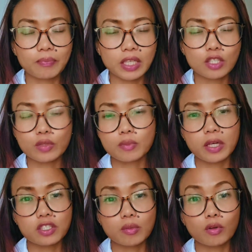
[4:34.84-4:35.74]
is
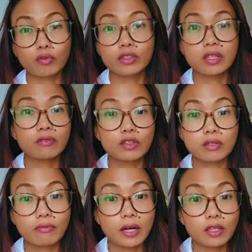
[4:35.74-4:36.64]
responsible for
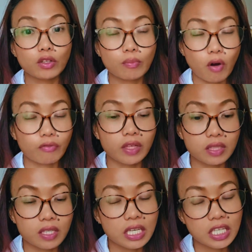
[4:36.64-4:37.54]
diversifying your profit.
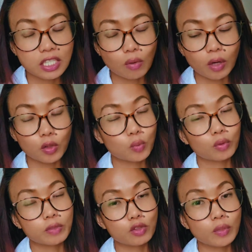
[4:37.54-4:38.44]
He's the one who
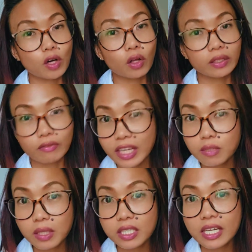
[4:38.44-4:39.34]
will be doing all
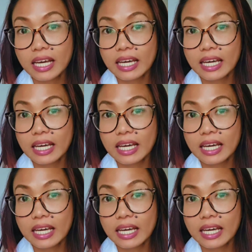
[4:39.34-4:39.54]
investments.